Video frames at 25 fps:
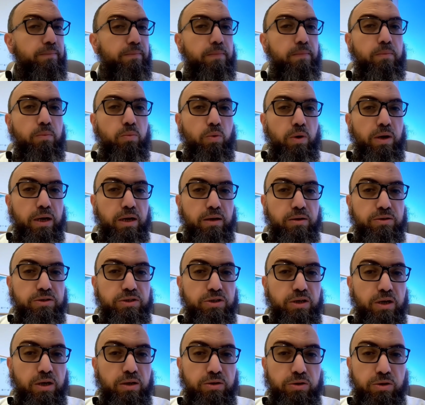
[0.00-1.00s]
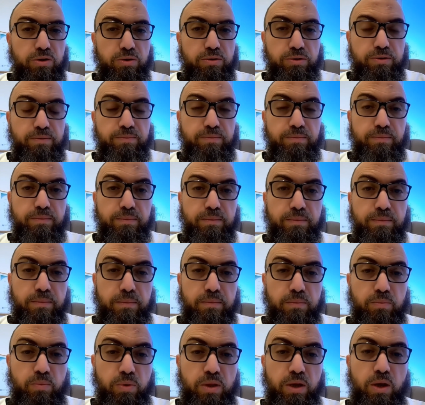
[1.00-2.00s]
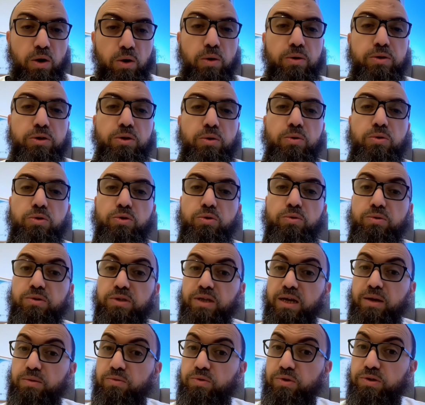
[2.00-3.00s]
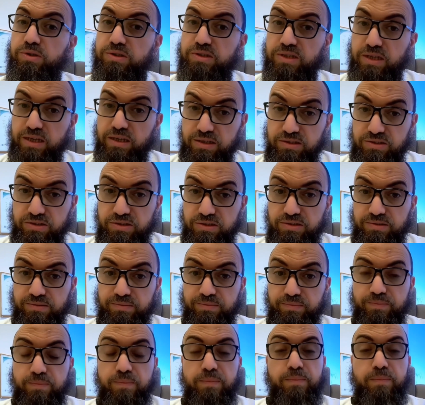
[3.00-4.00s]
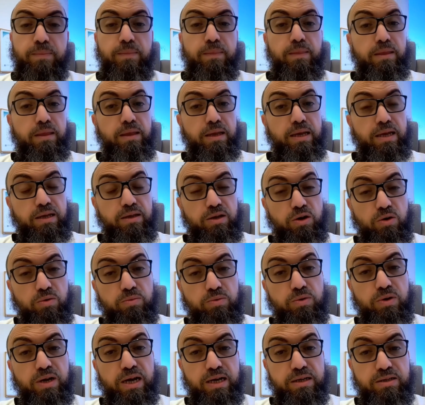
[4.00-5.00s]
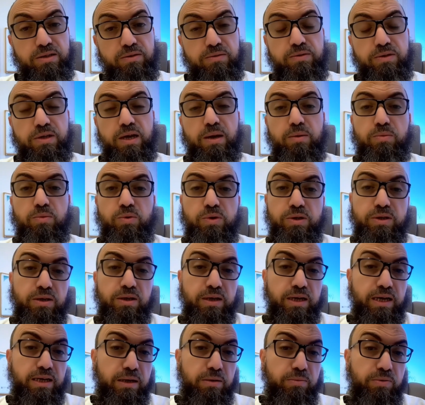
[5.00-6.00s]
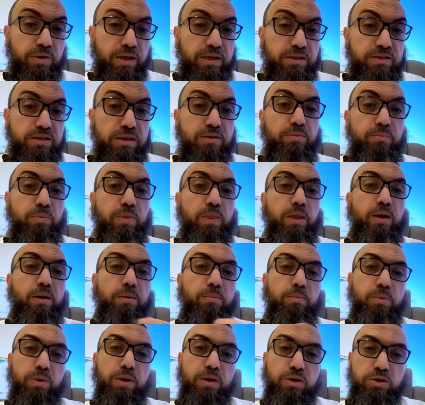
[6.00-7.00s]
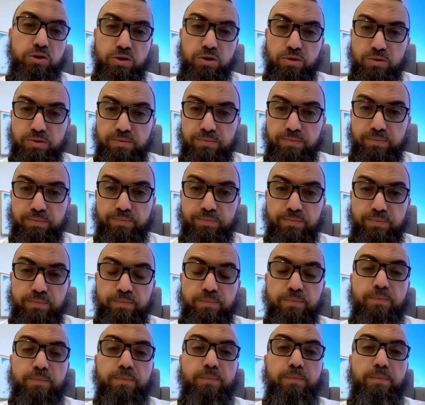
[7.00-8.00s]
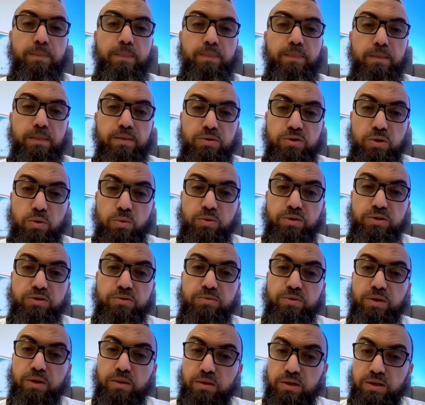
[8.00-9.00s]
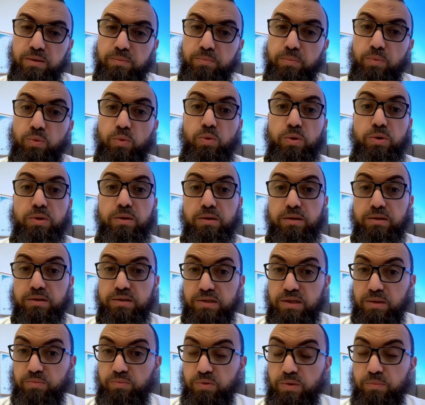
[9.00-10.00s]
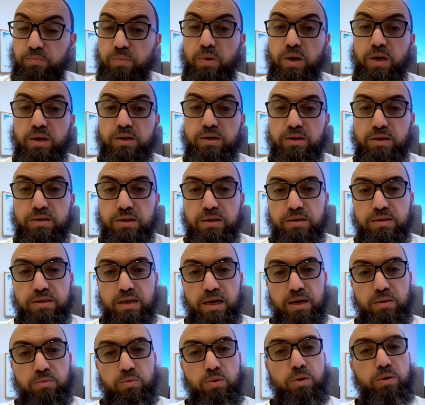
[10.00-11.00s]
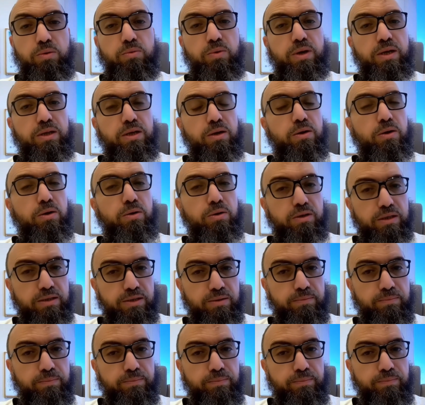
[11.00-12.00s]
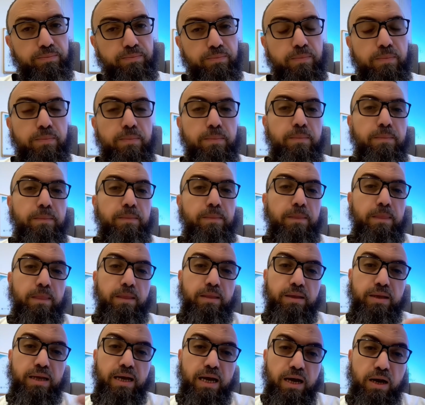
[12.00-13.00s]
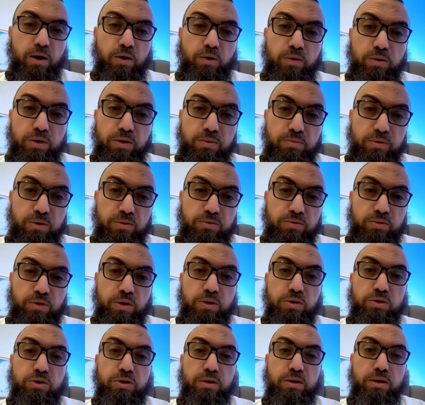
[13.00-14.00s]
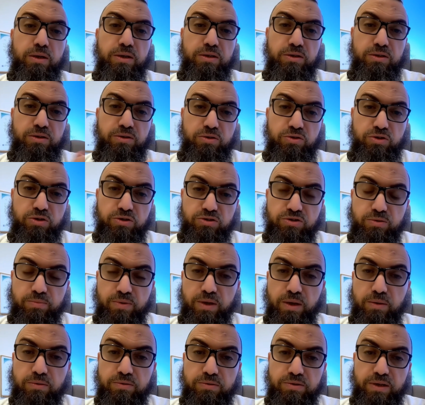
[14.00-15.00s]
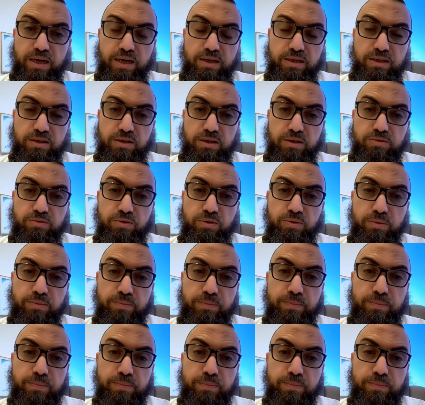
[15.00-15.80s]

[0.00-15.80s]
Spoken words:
What else, doctor? We also do thyroid tests. An overactive thyroid gland raises blood pressure, so it's very important that we monitor the thyroid regularly. Now, liver function isn't just about fatty liver.